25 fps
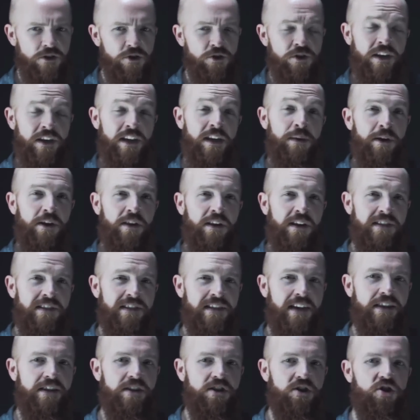You can email us
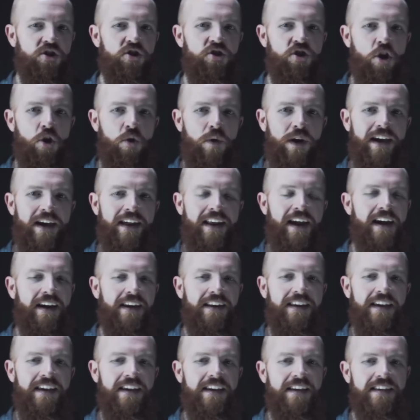at the show at
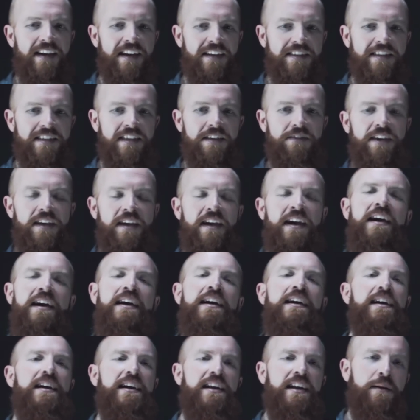hacknaked.tv,
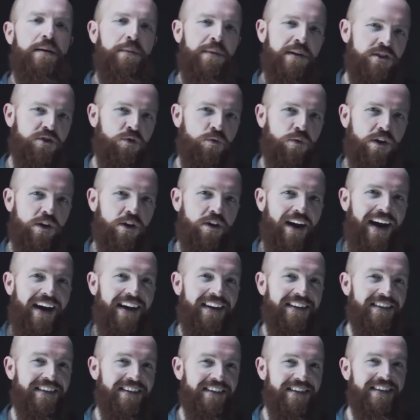and I'm on Twitter
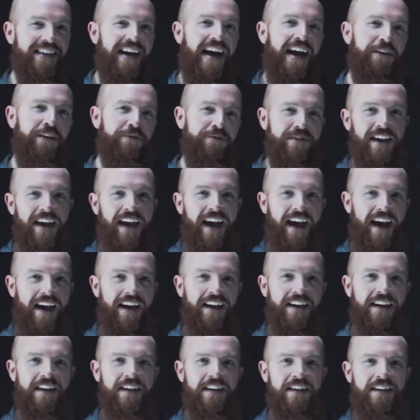at
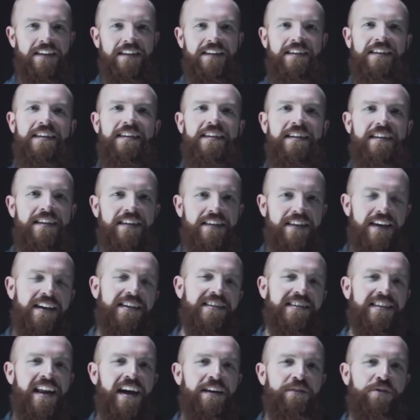dafthack.
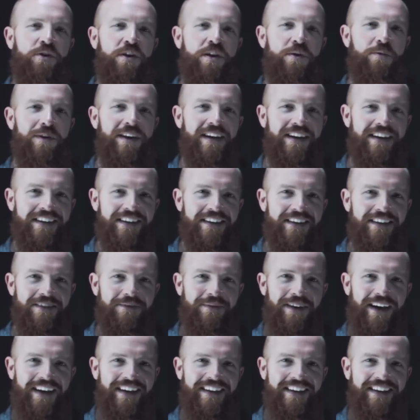Thanks and have a great week.